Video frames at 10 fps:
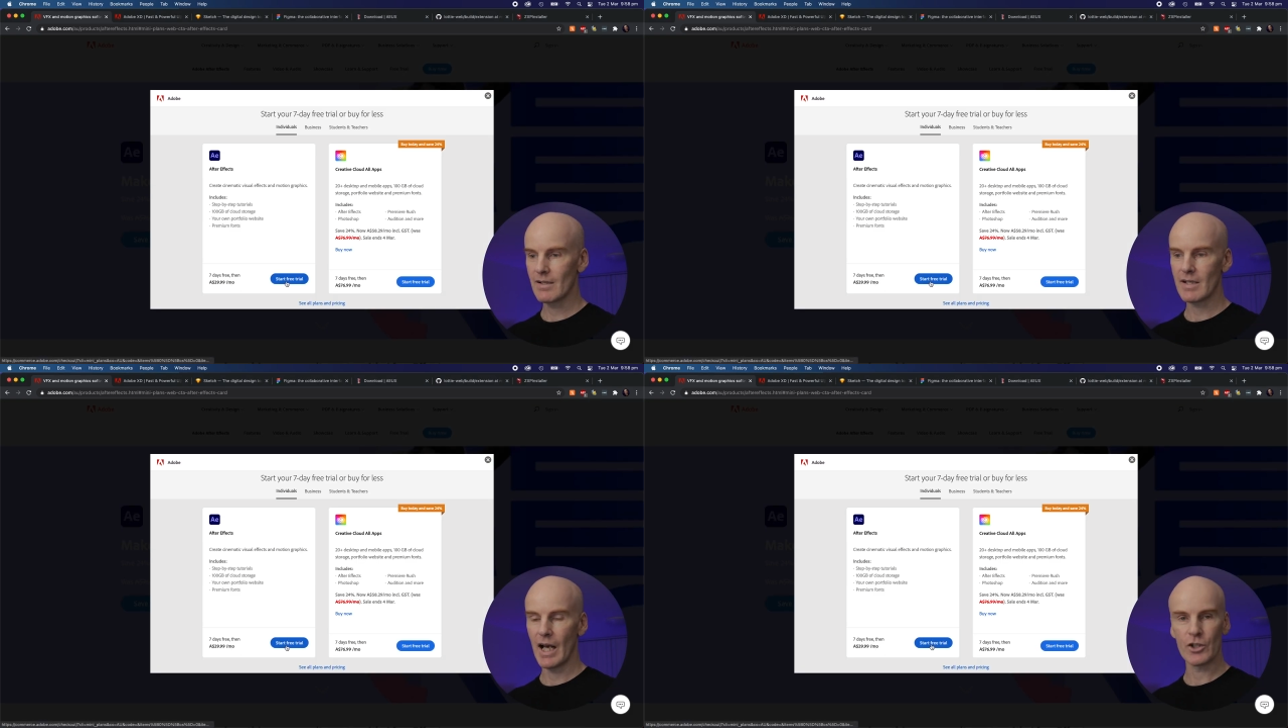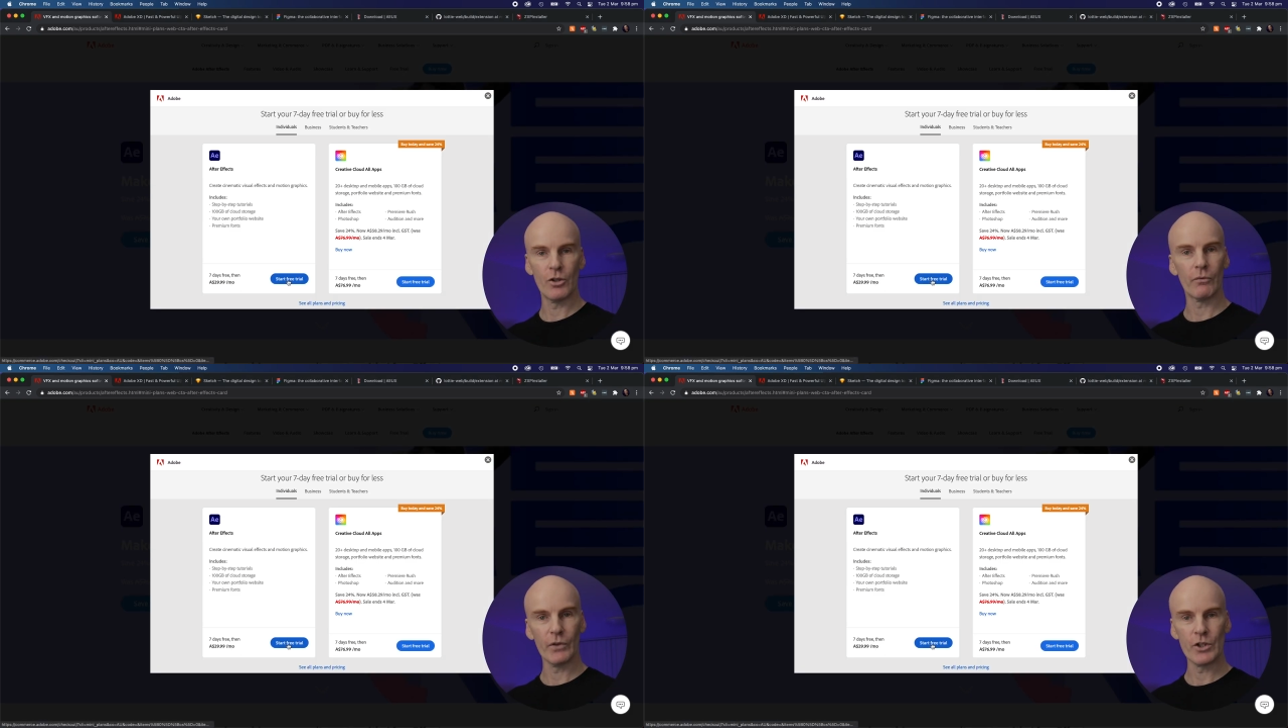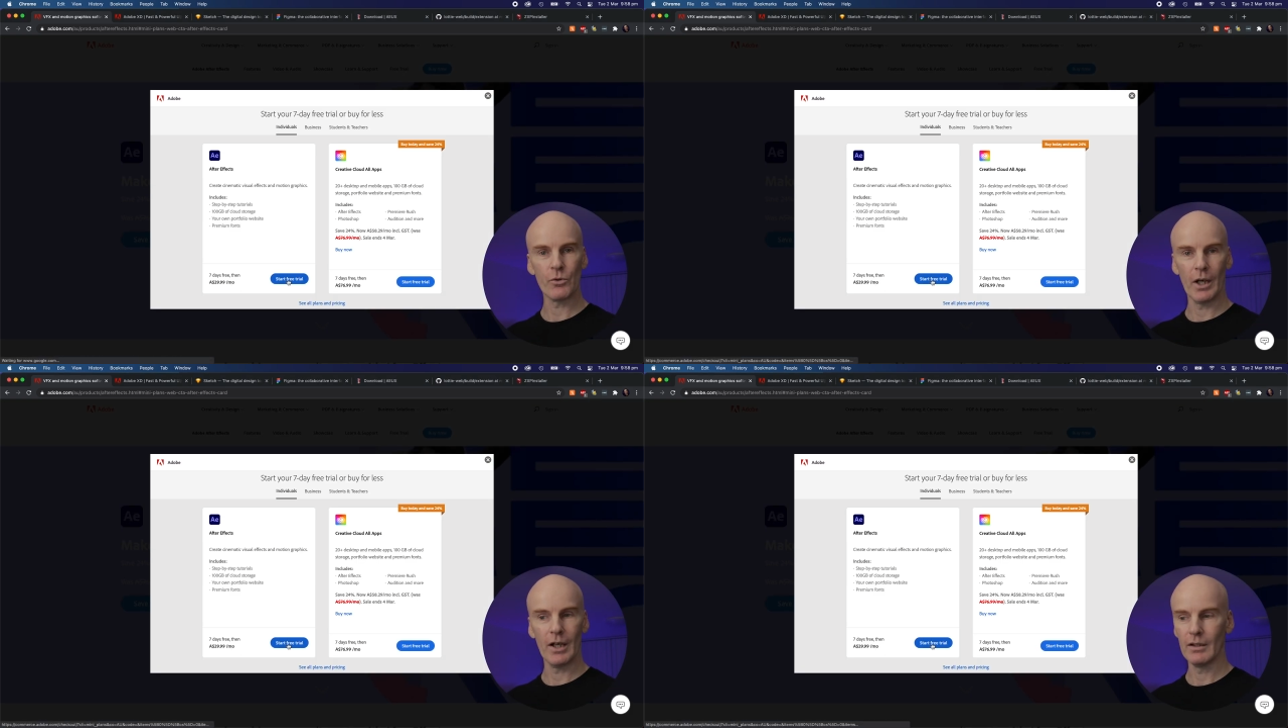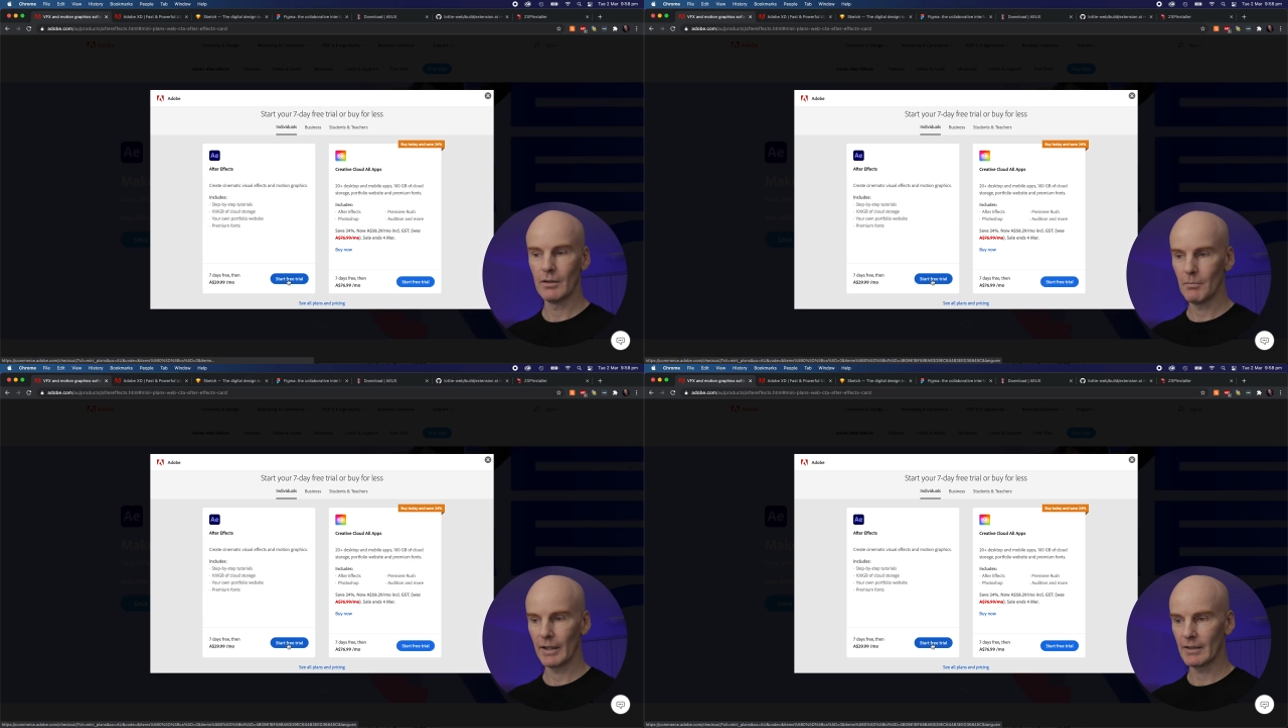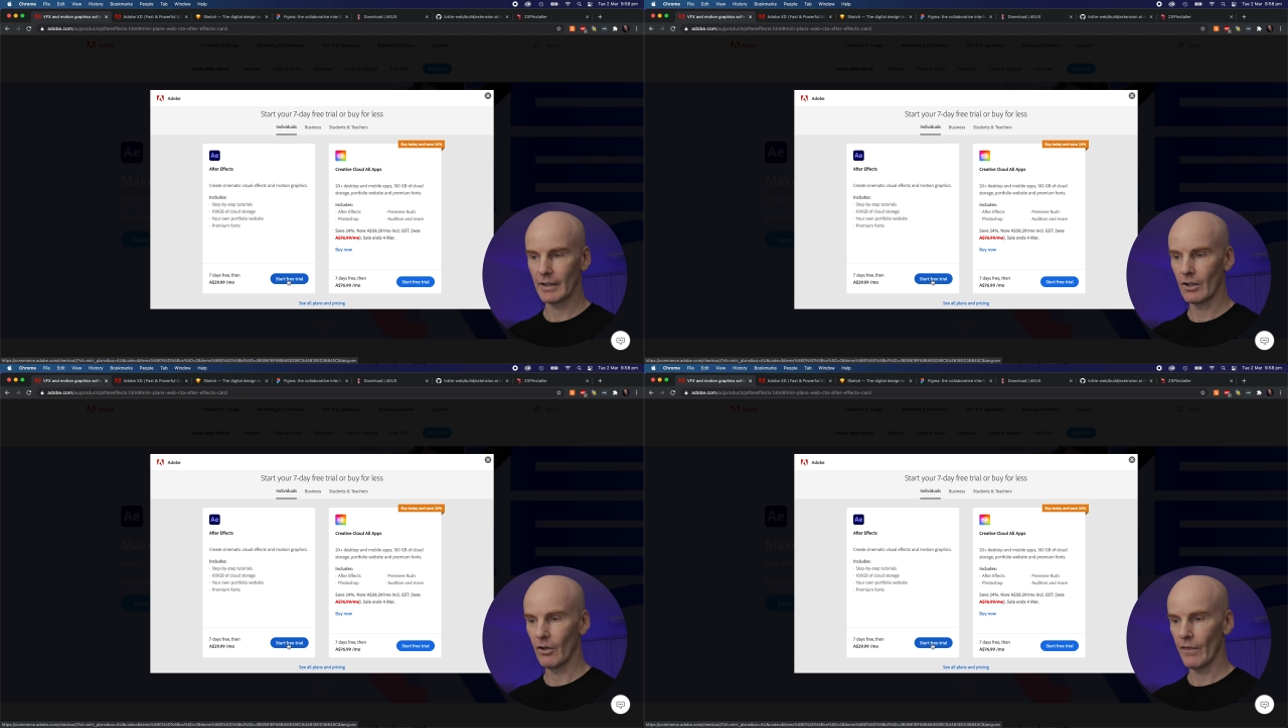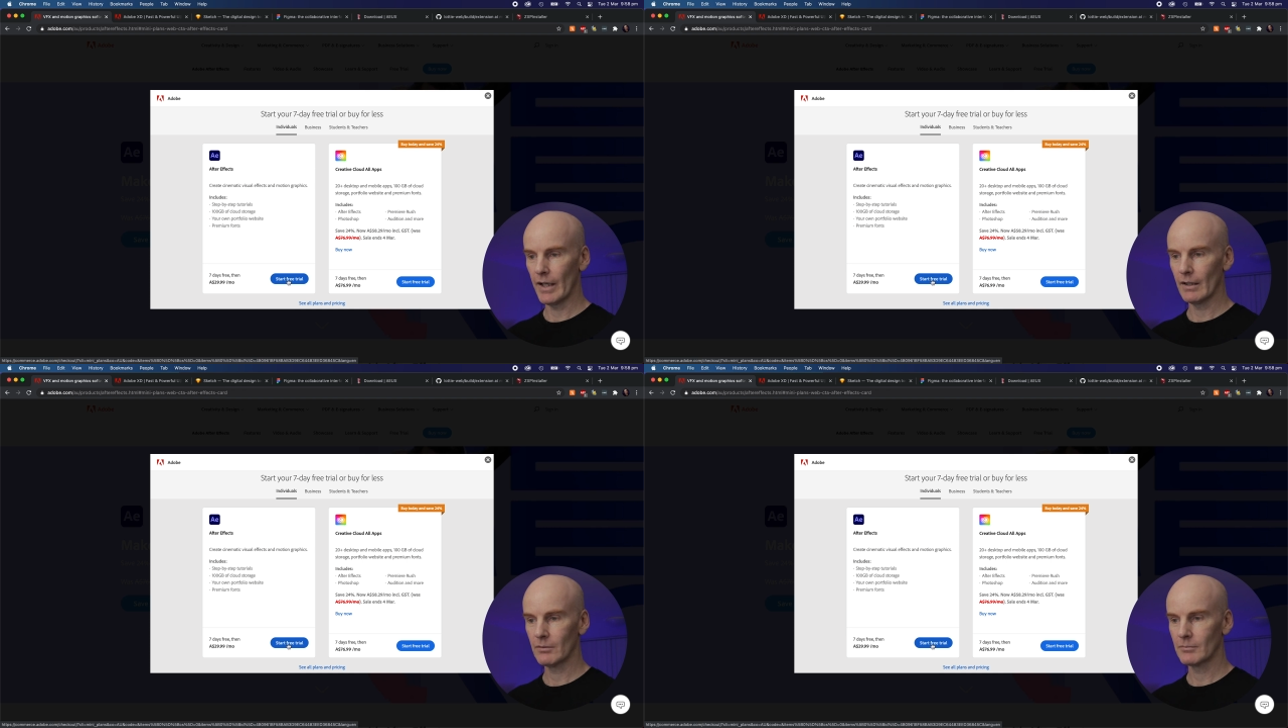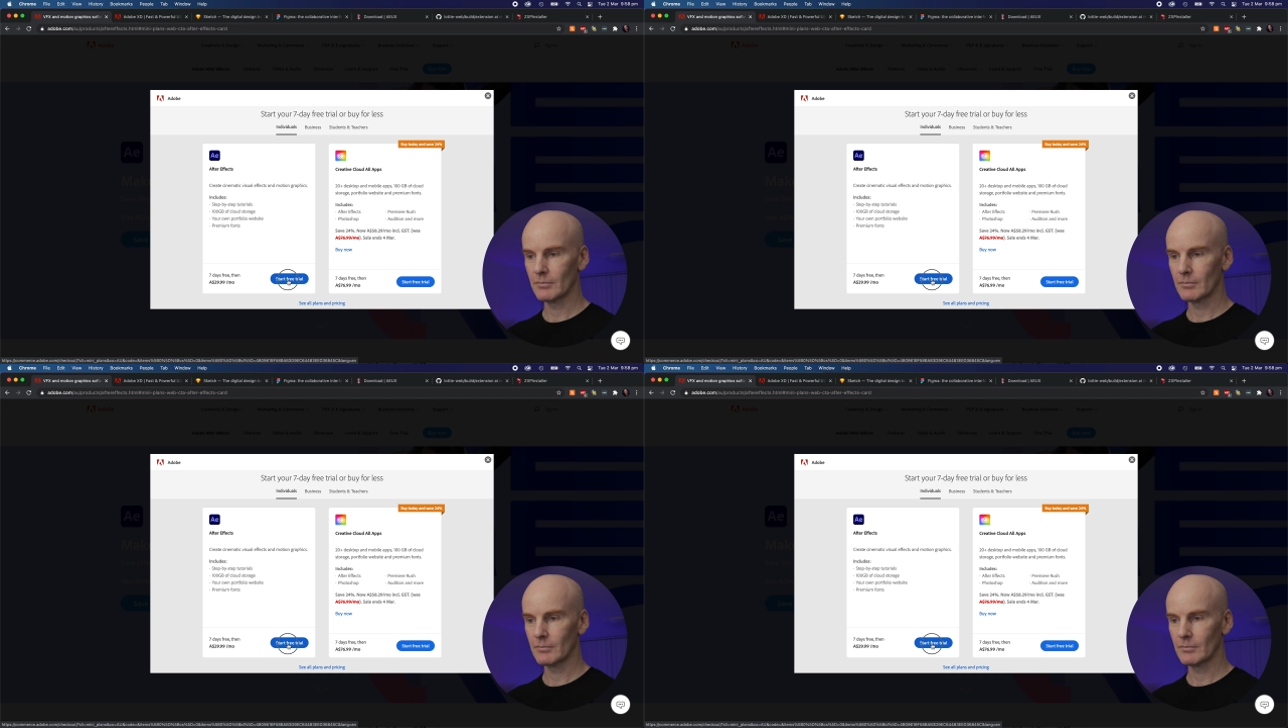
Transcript: start your free trial by clicking on there.